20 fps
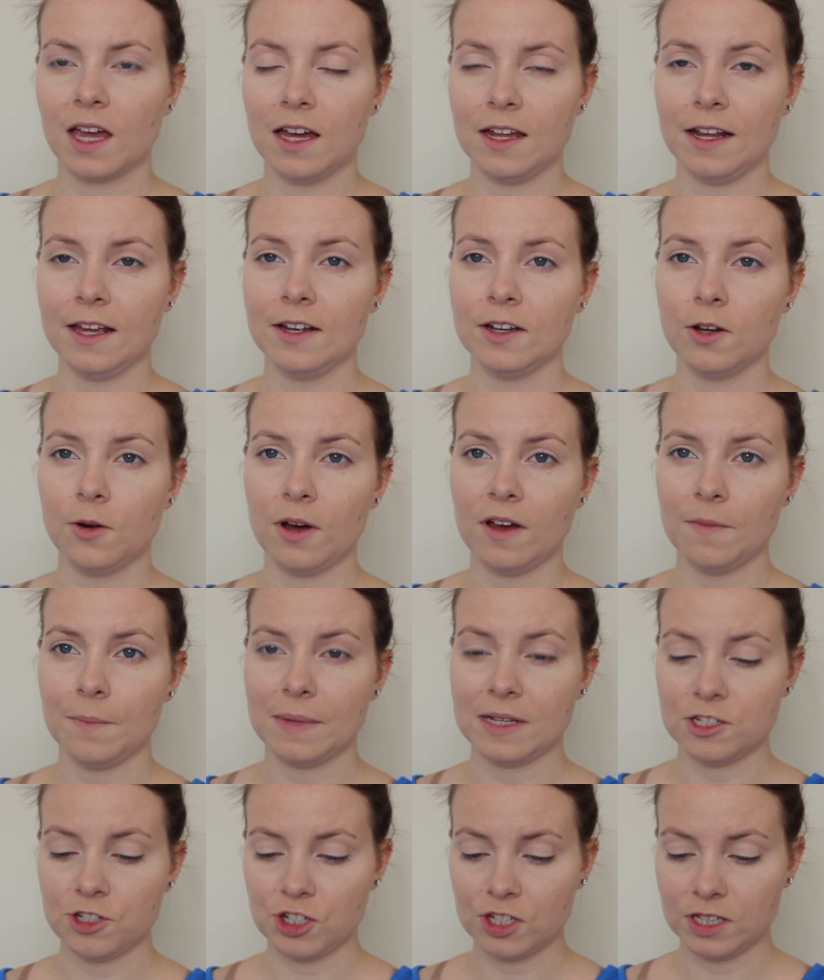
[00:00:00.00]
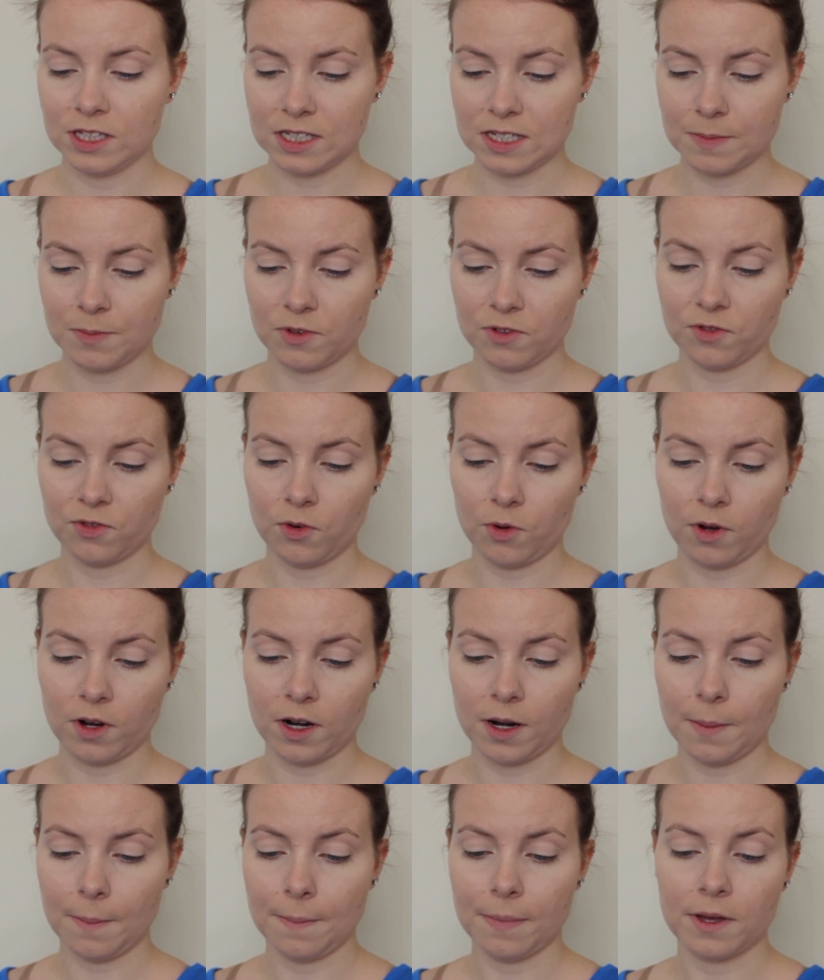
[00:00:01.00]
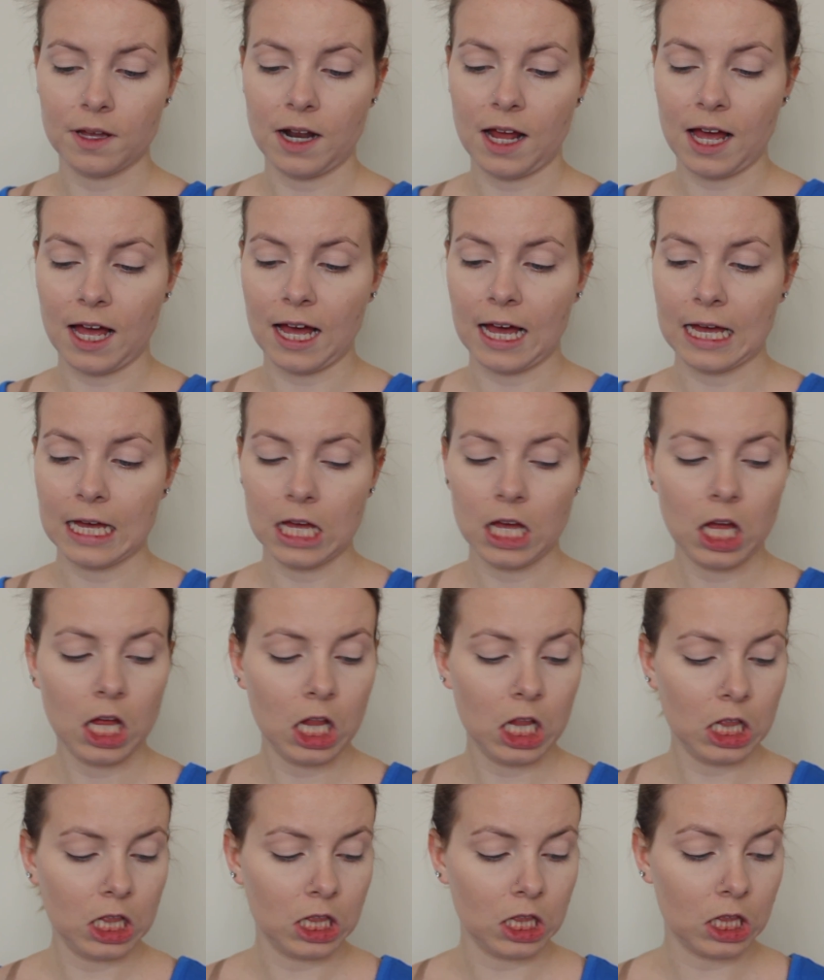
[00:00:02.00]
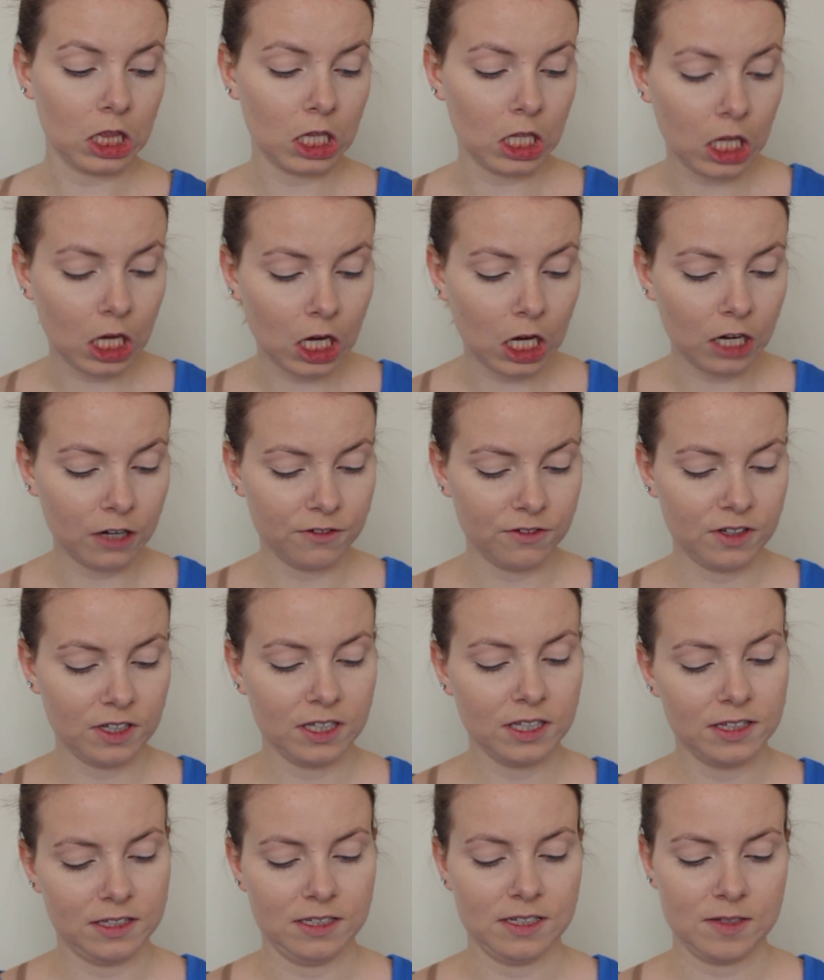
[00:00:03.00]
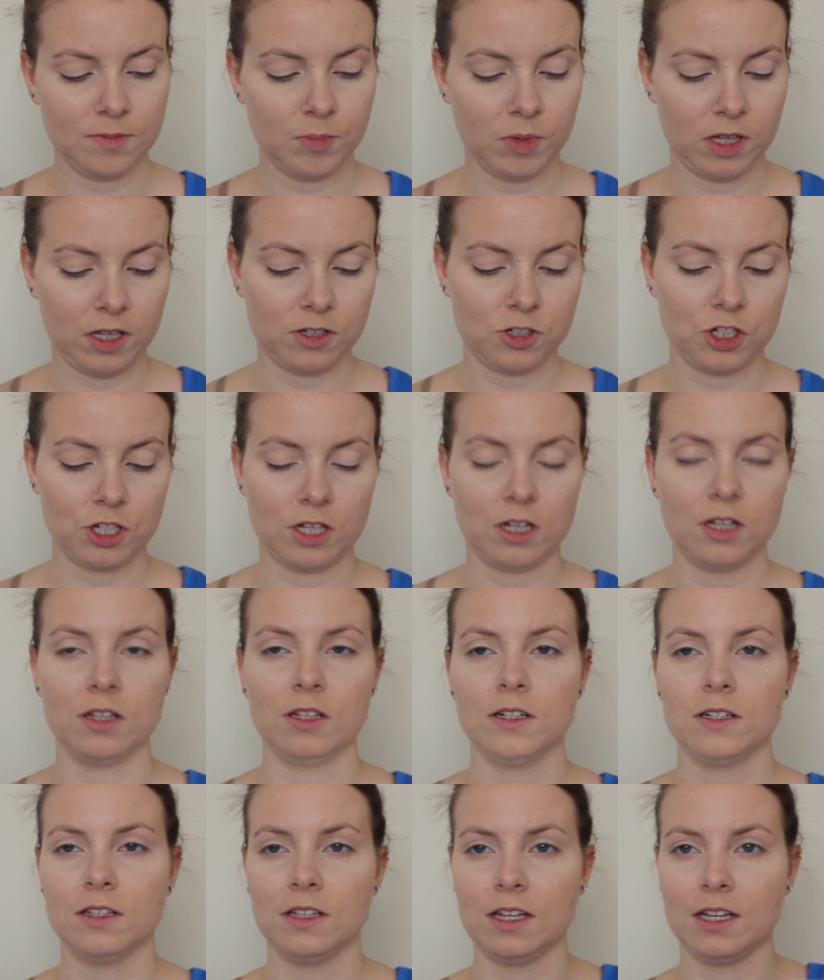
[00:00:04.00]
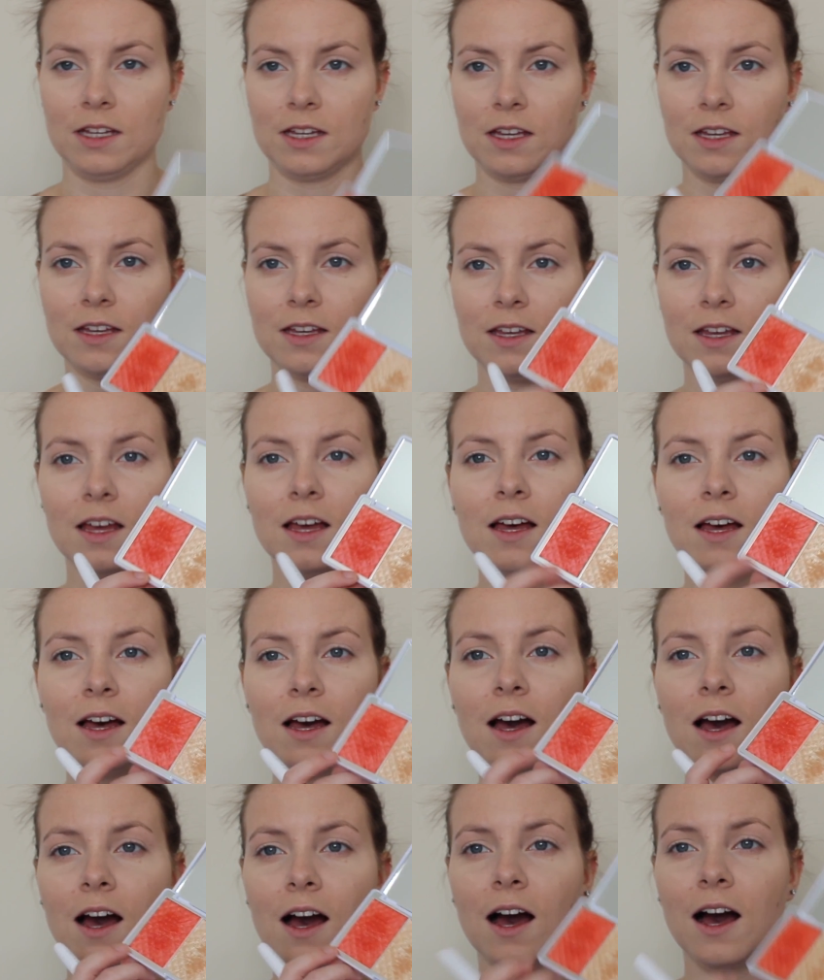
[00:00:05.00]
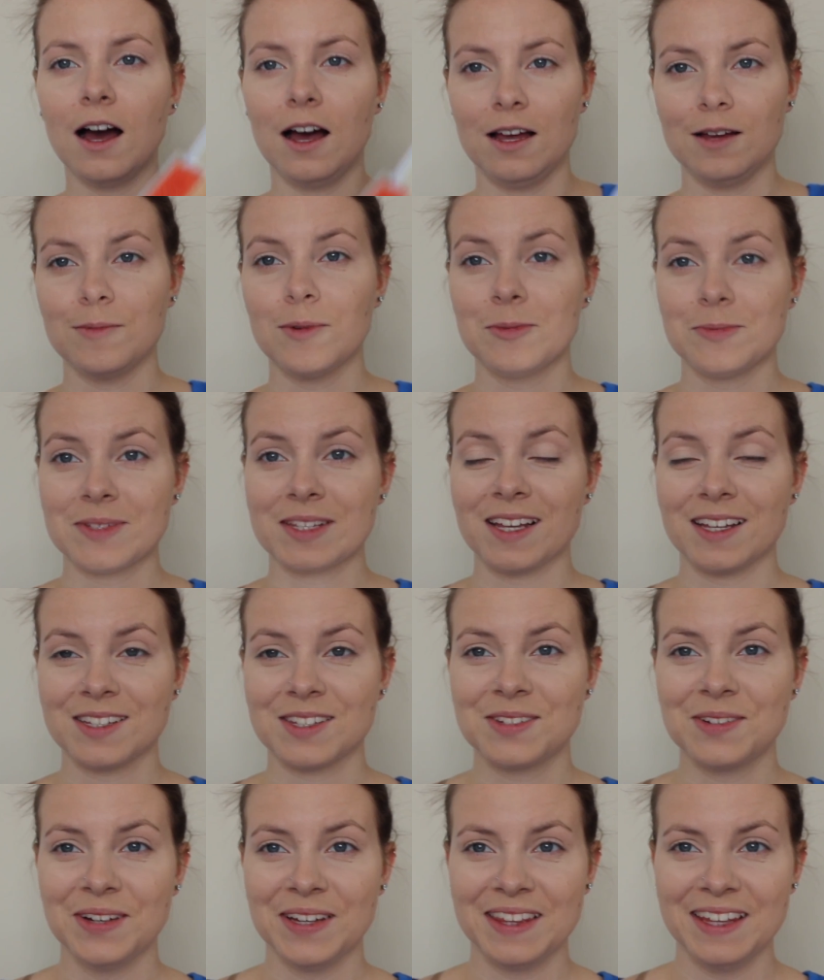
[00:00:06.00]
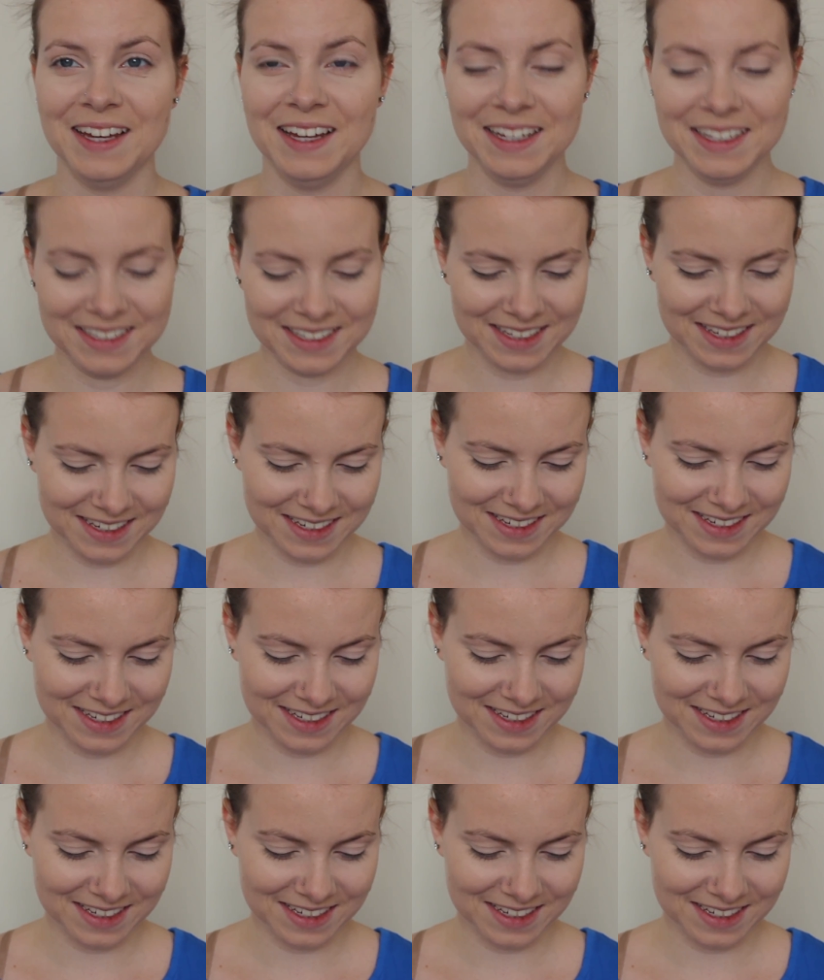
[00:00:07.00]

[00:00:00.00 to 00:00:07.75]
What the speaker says: And I know I've mentioned this before, but I love this blush color. Like, I'm obsessed with it.